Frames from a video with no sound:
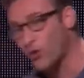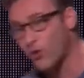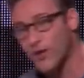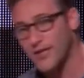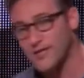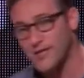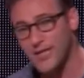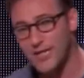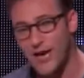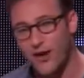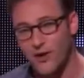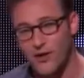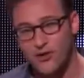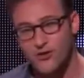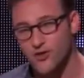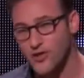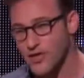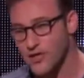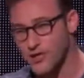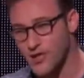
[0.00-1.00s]
always in our
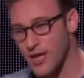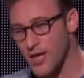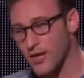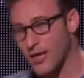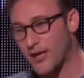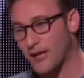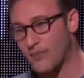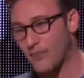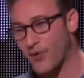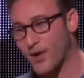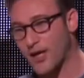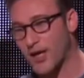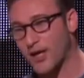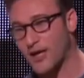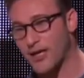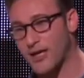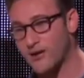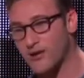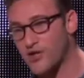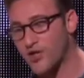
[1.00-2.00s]
interests, like bringing an
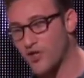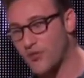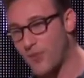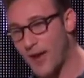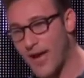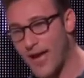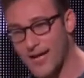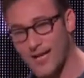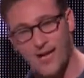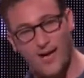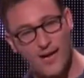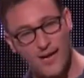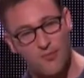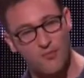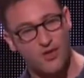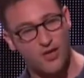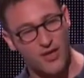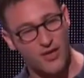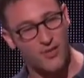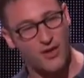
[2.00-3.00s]
injured bad guy and
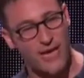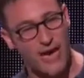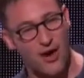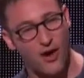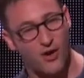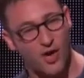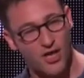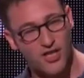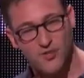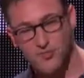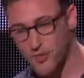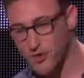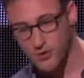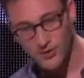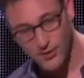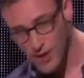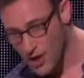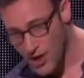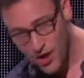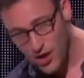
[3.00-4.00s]
putting him in our hospitals.
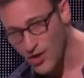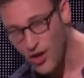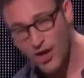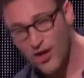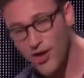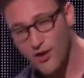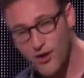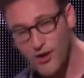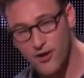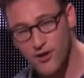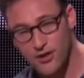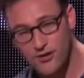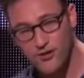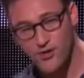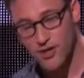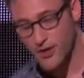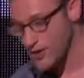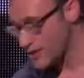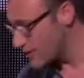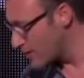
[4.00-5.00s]
Not in our
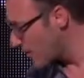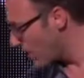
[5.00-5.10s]
interests.